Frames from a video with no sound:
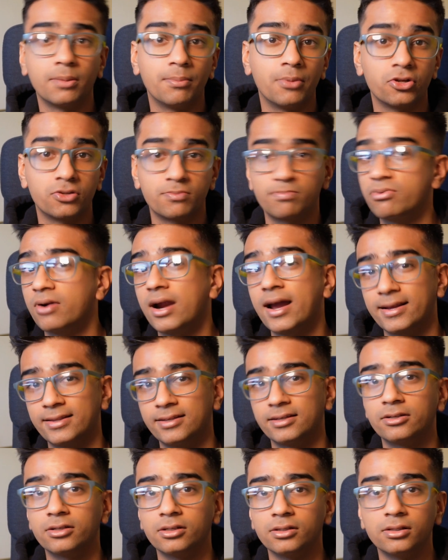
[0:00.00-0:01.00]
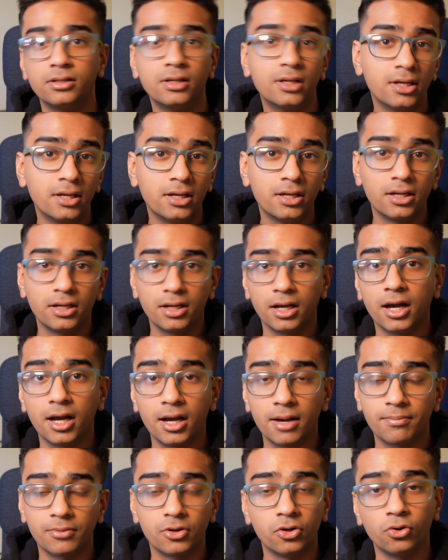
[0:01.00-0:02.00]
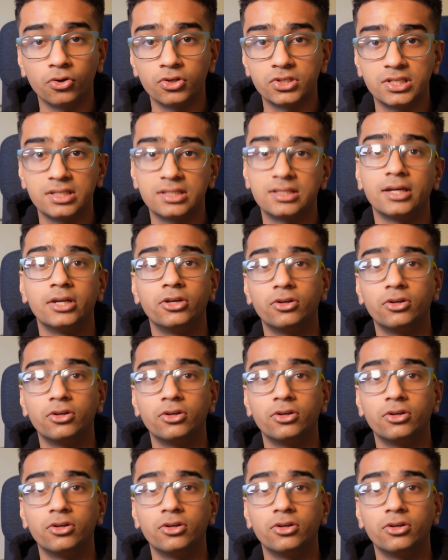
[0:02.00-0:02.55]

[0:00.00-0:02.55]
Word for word: and most practical Um, courses that